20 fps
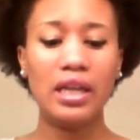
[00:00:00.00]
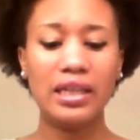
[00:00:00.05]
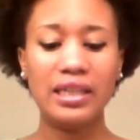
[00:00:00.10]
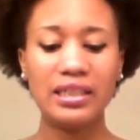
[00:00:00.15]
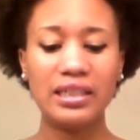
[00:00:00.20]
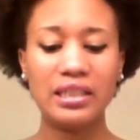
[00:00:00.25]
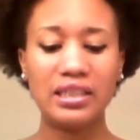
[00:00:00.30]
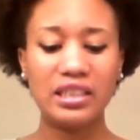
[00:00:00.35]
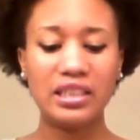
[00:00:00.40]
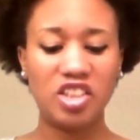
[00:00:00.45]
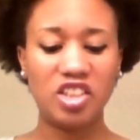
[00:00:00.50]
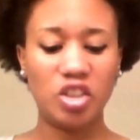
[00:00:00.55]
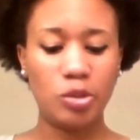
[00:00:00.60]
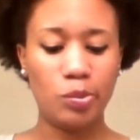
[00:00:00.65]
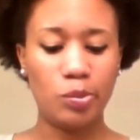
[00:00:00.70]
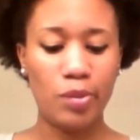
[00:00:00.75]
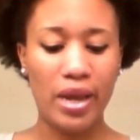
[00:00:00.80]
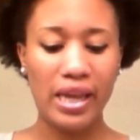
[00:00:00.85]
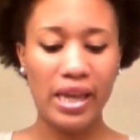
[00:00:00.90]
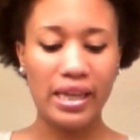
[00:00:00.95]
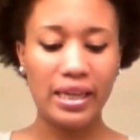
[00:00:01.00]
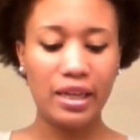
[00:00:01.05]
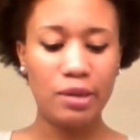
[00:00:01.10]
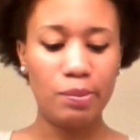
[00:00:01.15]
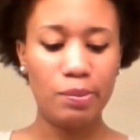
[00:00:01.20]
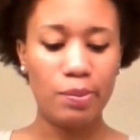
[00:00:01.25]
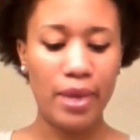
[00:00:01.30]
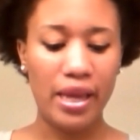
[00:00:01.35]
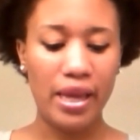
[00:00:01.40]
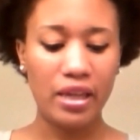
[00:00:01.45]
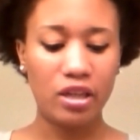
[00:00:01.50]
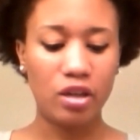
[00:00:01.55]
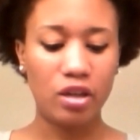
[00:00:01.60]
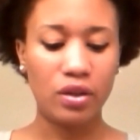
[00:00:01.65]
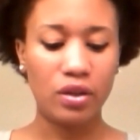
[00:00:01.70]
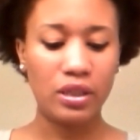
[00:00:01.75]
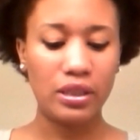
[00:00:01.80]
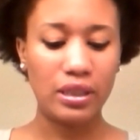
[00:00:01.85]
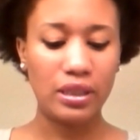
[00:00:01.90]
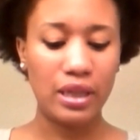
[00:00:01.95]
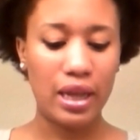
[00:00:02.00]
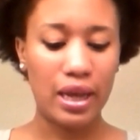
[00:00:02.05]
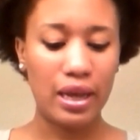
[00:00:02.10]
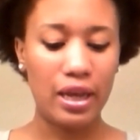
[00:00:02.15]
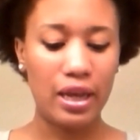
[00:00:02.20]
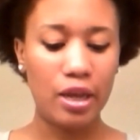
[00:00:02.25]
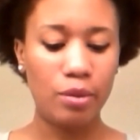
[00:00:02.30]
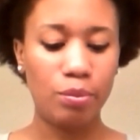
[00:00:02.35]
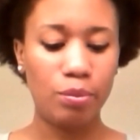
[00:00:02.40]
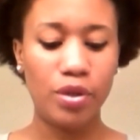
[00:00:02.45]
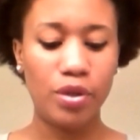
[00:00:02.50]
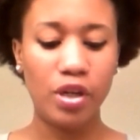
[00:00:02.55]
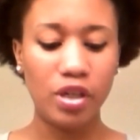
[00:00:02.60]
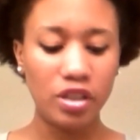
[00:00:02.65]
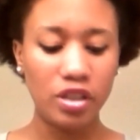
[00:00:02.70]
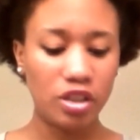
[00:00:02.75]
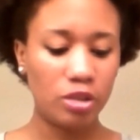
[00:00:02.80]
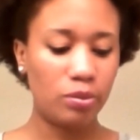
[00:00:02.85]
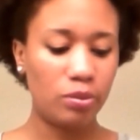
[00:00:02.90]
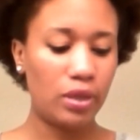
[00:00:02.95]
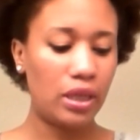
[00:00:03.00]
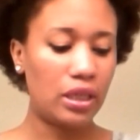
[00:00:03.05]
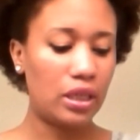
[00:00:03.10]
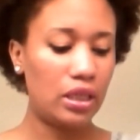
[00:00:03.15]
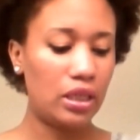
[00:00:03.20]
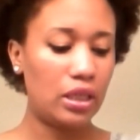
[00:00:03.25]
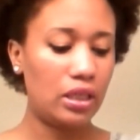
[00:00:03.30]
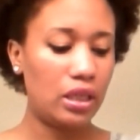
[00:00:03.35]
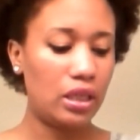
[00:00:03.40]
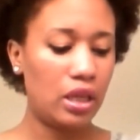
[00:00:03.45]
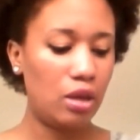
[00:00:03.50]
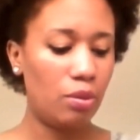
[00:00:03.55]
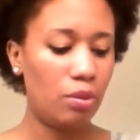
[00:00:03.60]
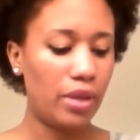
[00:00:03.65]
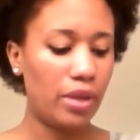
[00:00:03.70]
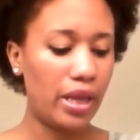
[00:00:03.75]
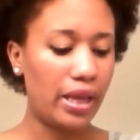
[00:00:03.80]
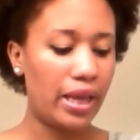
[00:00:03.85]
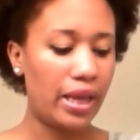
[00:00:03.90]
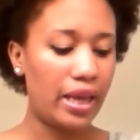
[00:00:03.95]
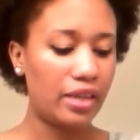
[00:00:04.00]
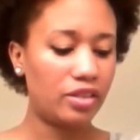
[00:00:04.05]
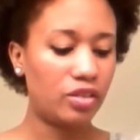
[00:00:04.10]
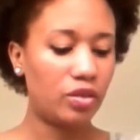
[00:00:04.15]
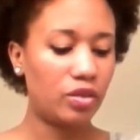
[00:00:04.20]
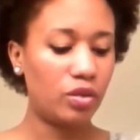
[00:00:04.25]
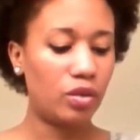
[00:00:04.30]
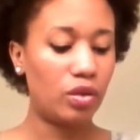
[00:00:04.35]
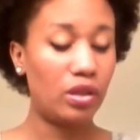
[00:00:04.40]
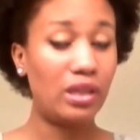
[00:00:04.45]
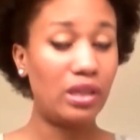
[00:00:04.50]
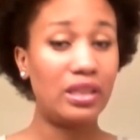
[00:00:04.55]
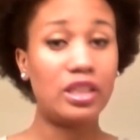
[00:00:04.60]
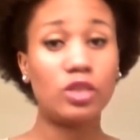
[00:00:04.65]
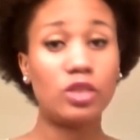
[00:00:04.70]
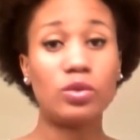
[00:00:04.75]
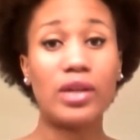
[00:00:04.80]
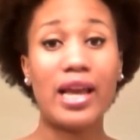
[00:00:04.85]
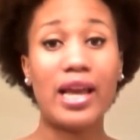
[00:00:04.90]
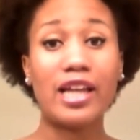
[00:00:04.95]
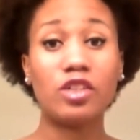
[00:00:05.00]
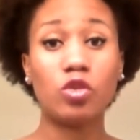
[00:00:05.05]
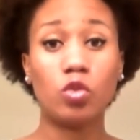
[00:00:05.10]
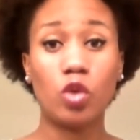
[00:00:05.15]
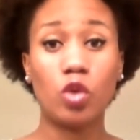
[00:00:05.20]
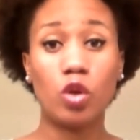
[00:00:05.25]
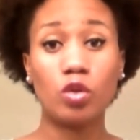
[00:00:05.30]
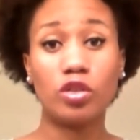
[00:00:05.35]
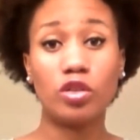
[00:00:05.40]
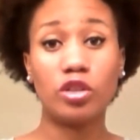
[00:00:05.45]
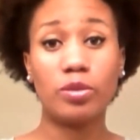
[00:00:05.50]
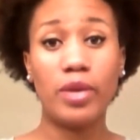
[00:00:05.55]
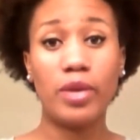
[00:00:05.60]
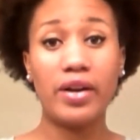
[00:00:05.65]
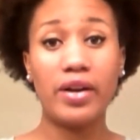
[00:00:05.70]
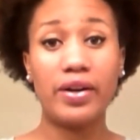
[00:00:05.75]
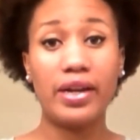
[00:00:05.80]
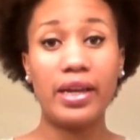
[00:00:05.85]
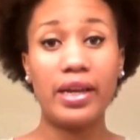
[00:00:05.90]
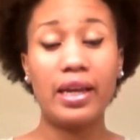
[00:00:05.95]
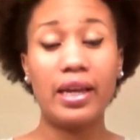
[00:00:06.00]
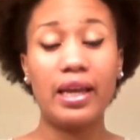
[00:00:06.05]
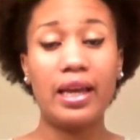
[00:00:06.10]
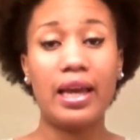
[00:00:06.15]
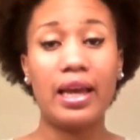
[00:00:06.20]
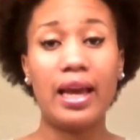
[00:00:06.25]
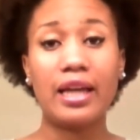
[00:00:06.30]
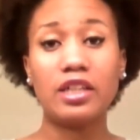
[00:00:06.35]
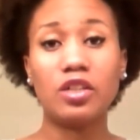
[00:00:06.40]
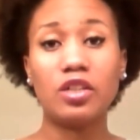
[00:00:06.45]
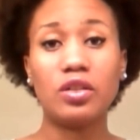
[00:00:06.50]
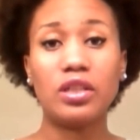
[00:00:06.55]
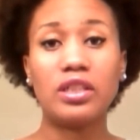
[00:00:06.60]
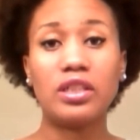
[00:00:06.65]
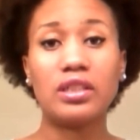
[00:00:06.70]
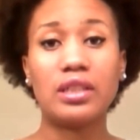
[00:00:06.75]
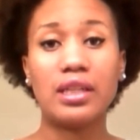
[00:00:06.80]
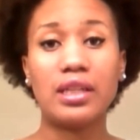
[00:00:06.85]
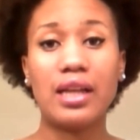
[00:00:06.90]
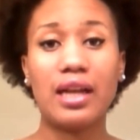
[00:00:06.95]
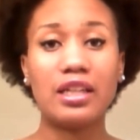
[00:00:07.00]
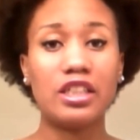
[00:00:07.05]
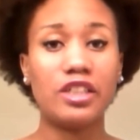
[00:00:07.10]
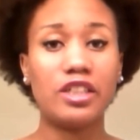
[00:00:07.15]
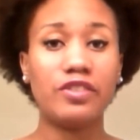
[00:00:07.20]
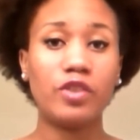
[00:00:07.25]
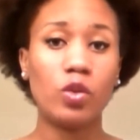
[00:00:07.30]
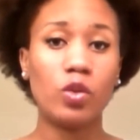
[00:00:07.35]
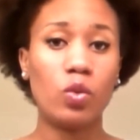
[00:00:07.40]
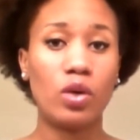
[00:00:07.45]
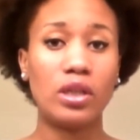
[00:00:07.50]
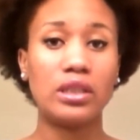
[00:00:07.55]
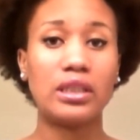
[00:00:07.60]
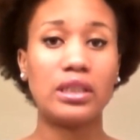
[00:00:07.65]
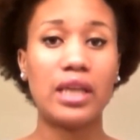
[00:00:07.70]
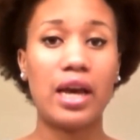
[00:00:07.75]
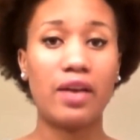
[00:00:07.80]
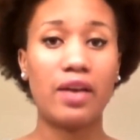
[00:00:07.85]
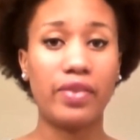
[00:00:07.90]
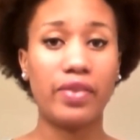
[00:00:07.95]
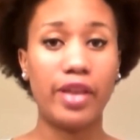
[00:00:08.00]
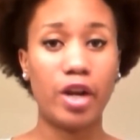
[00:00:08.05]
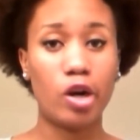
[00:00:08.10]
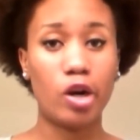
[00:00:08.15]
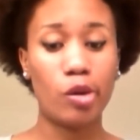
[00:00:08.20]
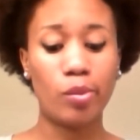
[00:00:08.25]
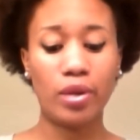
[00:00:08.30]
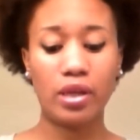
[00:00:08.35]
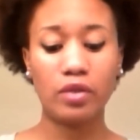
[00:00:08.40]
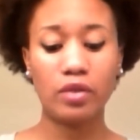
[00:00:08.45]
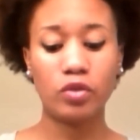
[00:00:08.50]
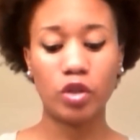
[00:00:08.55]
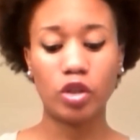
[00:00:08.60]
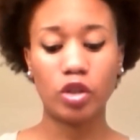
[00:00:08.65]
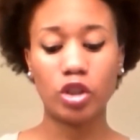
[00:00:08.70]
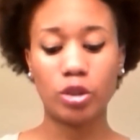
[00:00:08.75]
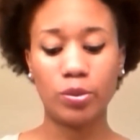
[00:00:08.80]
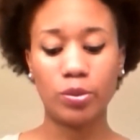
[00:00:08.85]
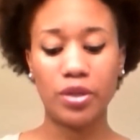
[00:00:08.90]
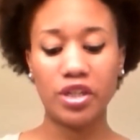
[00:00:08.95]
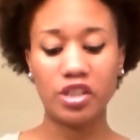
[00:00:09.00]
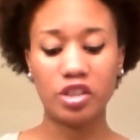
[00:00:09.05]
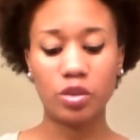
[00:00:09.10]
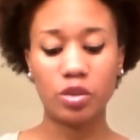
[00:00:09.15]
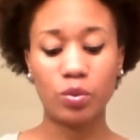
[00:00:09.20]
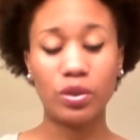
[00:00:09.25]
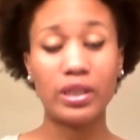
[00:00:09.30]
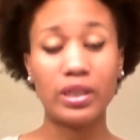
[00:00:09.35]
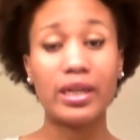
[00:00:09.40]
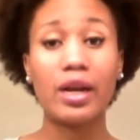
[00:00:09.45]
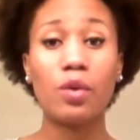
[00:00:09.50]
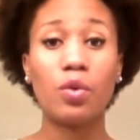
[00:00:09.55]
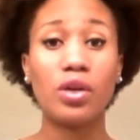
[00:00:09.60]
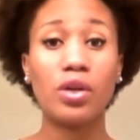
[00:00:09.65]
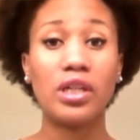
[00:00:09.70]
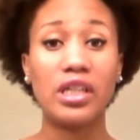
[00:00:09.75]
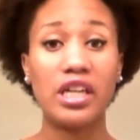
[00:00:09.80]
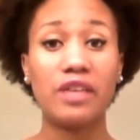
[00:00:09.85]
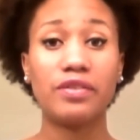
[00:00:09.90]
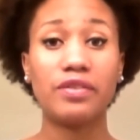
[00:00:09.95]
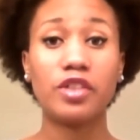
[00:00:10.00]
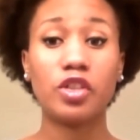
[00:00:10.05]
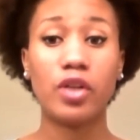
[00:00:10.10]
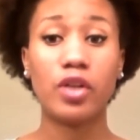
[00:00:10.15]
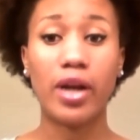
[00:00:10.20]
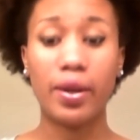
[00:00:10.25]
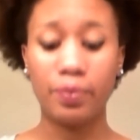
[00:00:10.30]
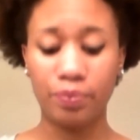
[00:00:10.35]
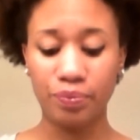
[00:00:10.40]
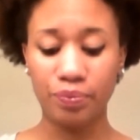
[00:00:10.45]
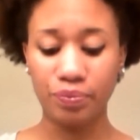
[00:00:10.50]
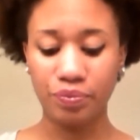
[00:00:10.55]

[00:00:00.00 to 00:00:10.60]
This is the Jamaican Mango and Lime, pure Jamaican Black Castor Oil, and this one has rosemary. I know there's a lot of different ones out there, but rosemary is the one that I wanted to give a try.